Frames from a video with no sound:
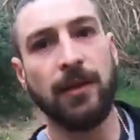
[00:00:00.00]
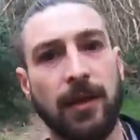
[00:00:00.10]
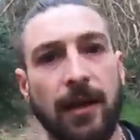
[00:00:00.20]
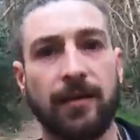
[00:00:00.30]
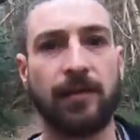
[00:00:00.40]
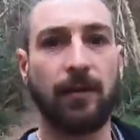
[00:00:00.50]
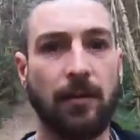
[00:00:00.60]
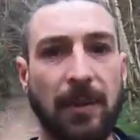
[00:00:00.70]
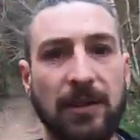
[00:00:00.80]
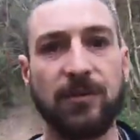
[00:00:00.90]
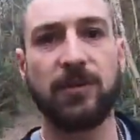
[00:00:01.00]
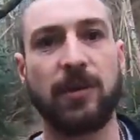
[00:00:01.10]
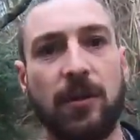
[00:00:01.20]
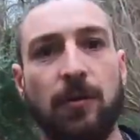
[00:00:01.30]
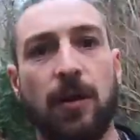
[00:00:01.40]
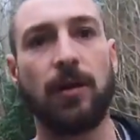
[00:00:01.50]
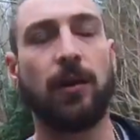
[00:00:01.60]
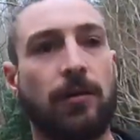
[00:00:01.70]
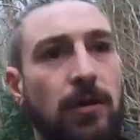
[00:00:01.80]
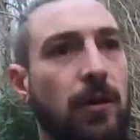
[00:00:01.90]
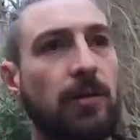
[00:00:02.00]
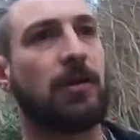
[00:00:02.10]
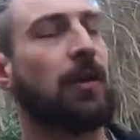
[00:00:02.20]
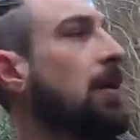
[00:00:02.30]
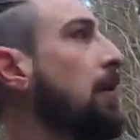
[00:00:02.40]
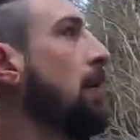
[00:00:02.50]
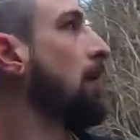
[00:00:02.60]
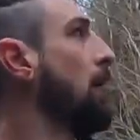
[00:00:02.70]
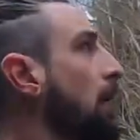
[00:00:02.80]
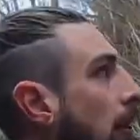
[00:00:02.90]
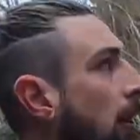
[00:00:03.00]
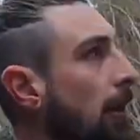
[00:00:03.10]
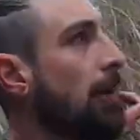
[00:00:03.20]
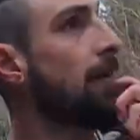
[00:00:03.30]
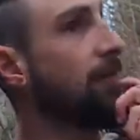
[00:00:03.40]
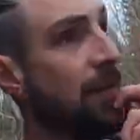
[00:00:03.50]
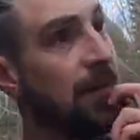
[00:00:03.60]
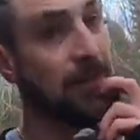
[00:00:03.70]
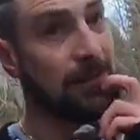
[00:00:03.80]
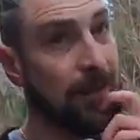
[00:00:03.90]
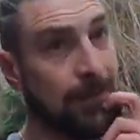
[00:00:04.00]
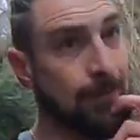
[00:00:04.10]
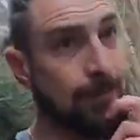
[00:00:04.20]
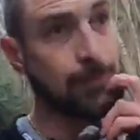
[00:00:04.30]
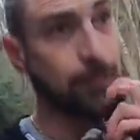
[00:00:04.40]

yeah, so the battery's looking quite low, guys. Uh, if it cuts out,